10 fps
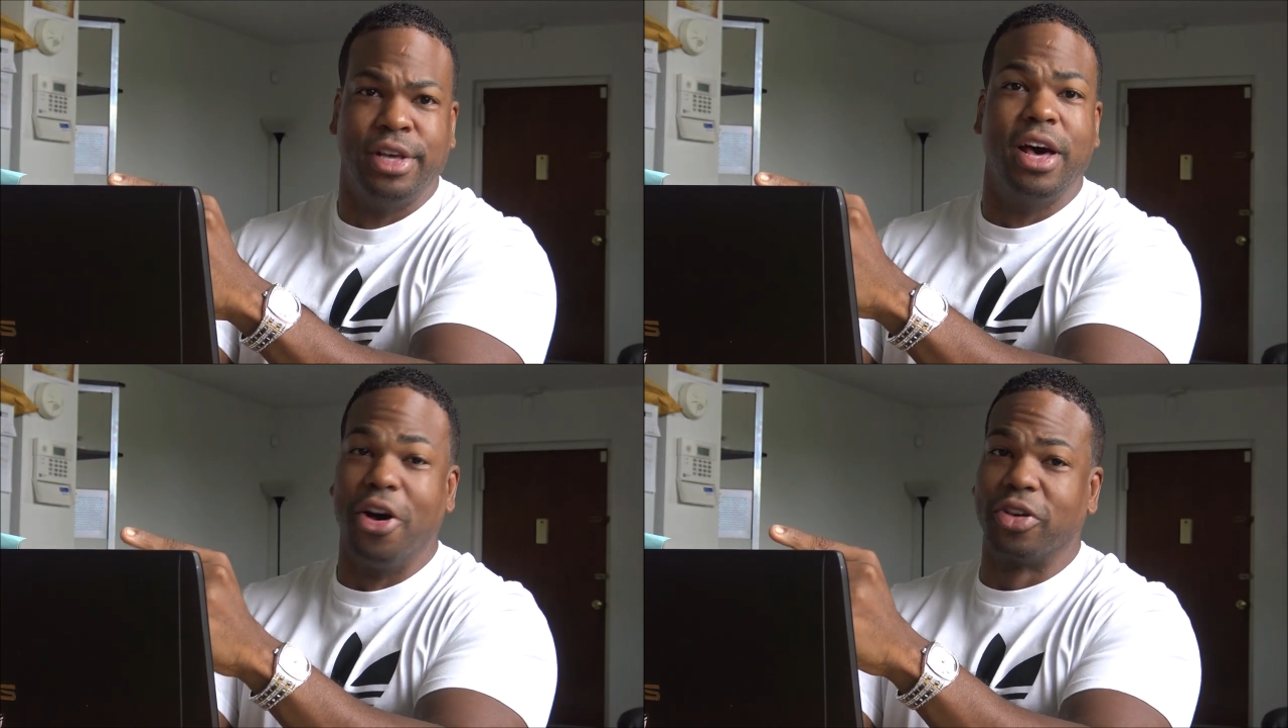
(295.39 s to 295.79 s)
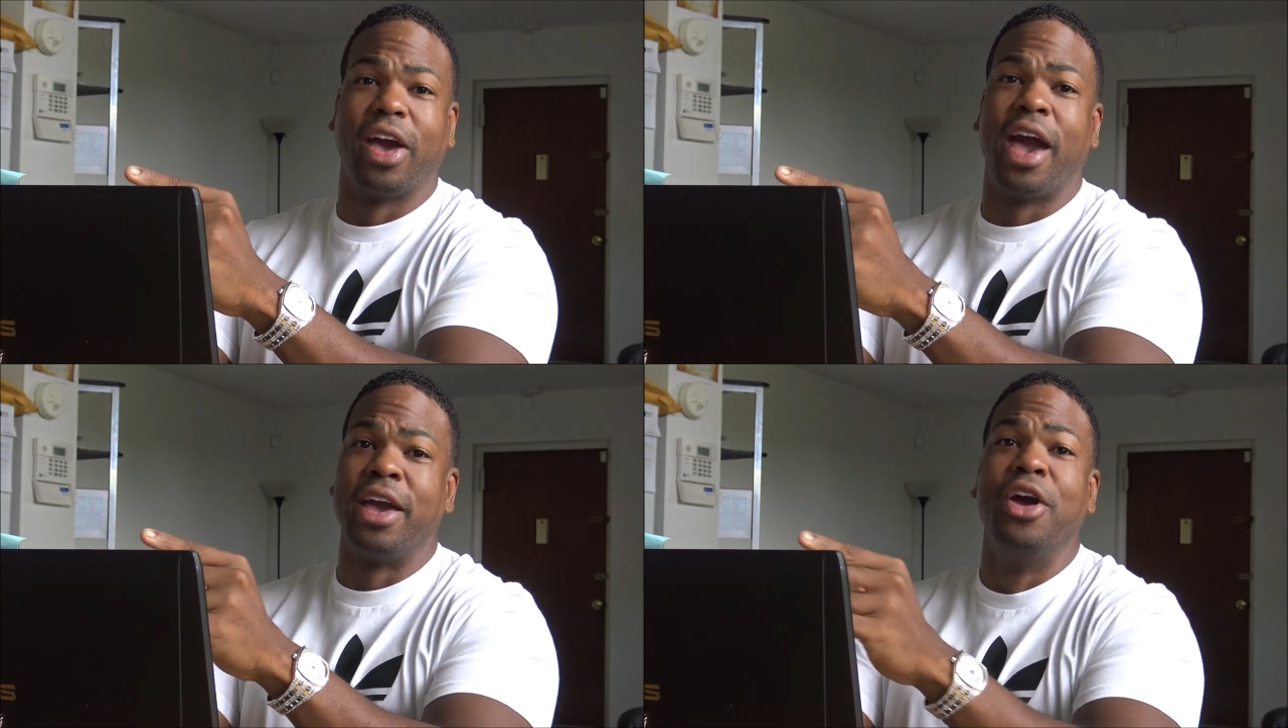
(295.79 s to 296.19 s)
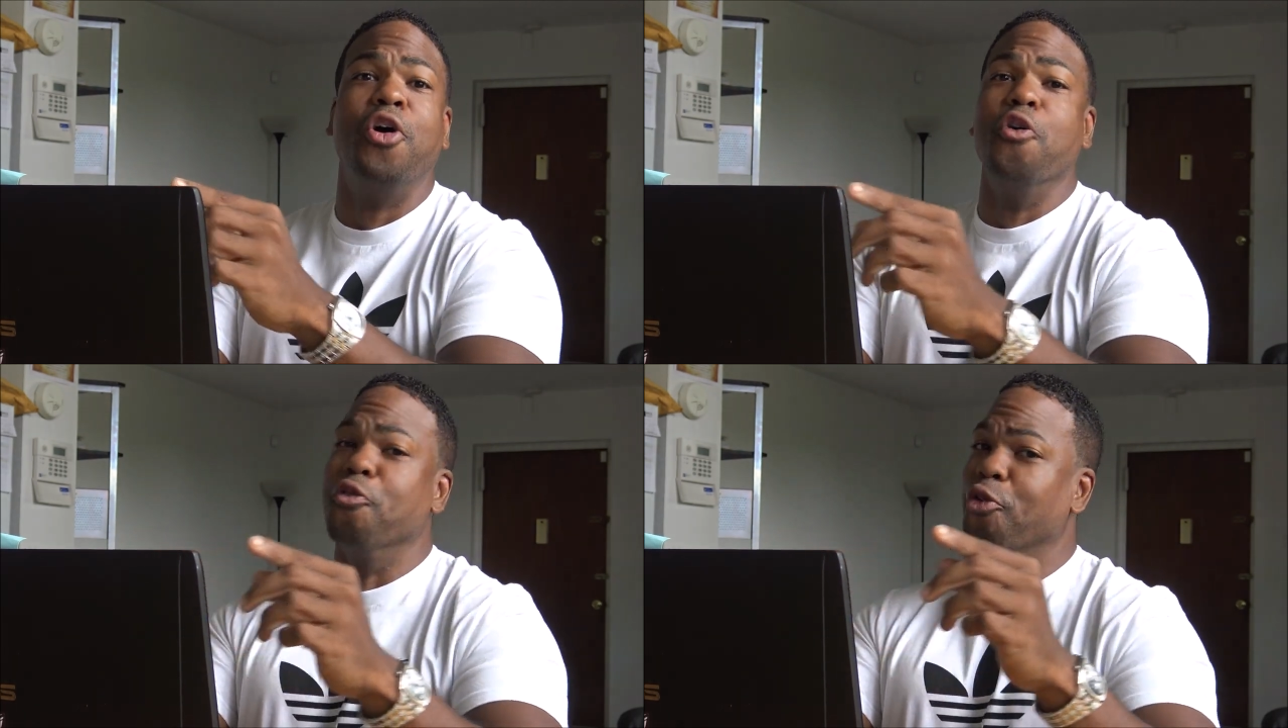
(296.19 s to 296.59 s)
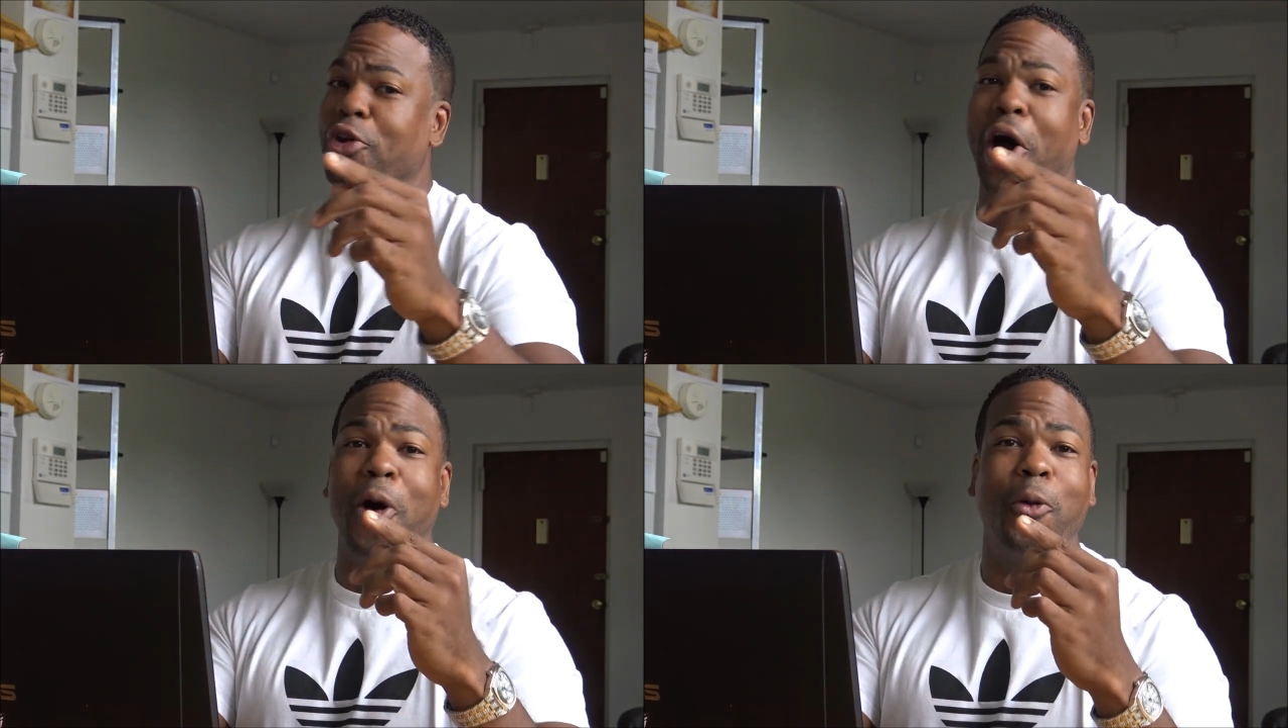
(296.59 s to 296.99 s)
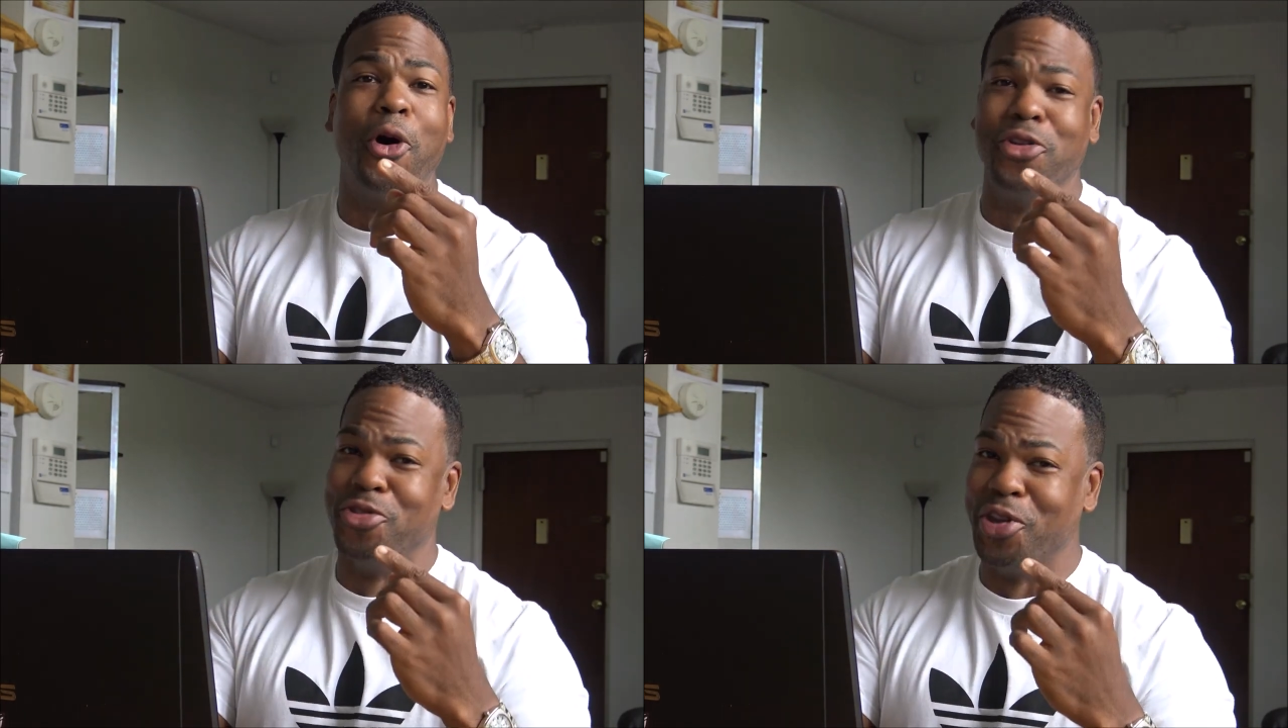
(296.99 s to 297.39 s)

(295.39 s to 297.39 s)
okay, for not wanting